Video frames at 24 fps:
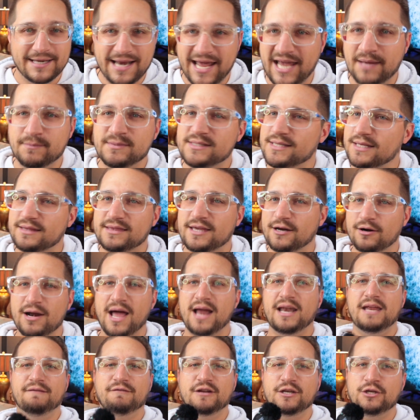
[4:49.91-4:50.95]
names that they're
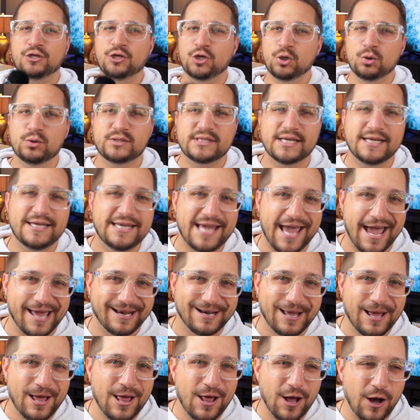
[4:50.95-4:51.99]
not even using
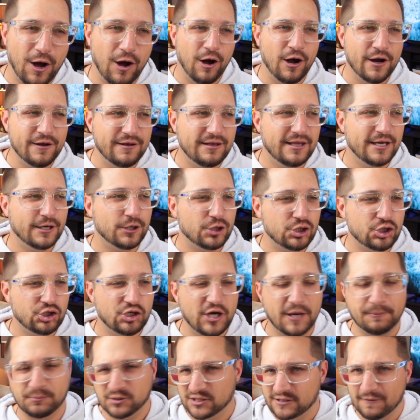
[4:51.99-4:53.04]
yet on their
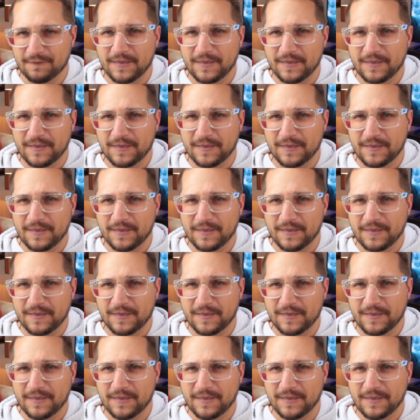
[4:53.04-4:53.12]
ships.